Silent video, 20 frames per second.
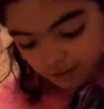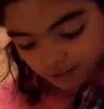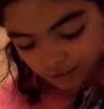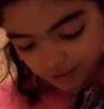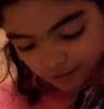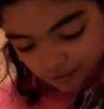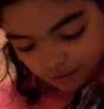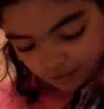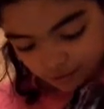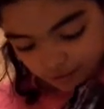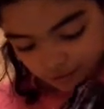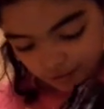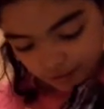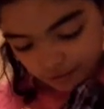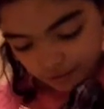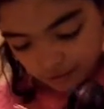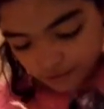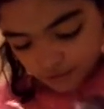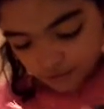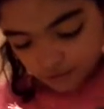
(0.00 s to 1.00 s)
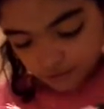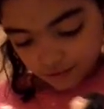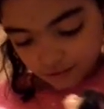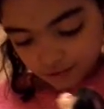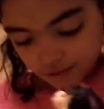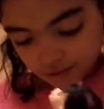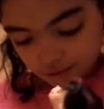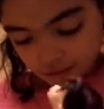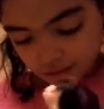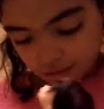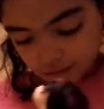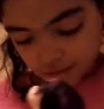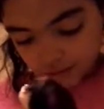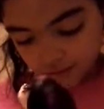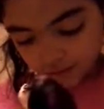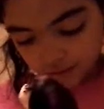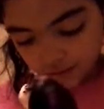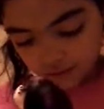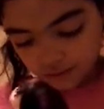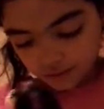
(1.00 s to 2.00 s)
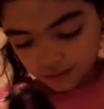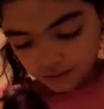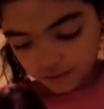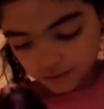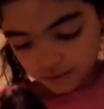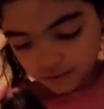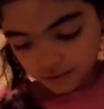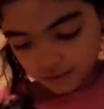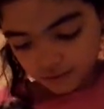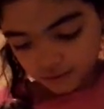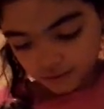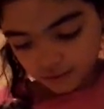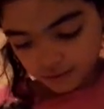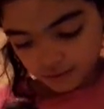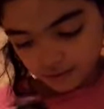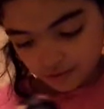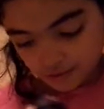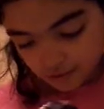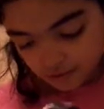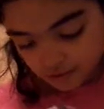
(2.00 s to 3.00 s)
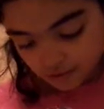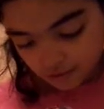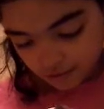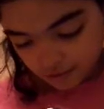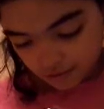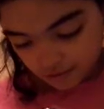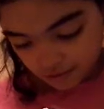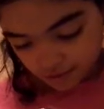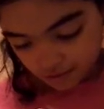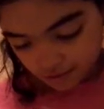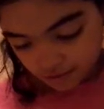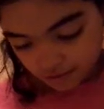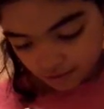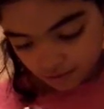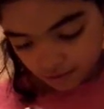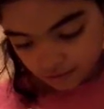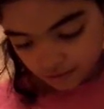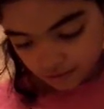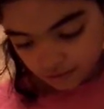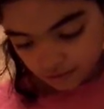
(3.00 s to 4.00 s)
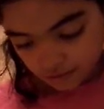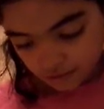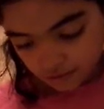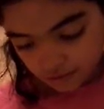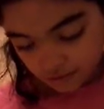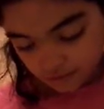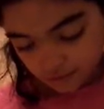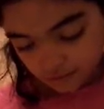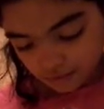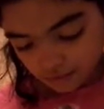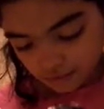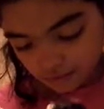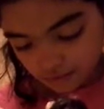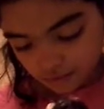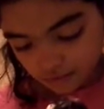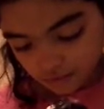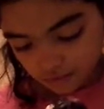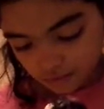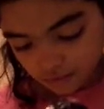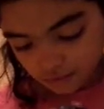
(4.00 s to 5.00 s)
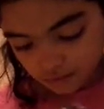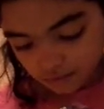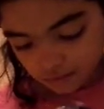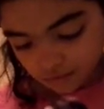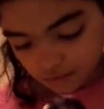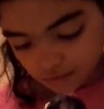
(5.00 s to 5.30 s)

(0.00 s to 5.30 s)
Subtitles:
(no one is talking)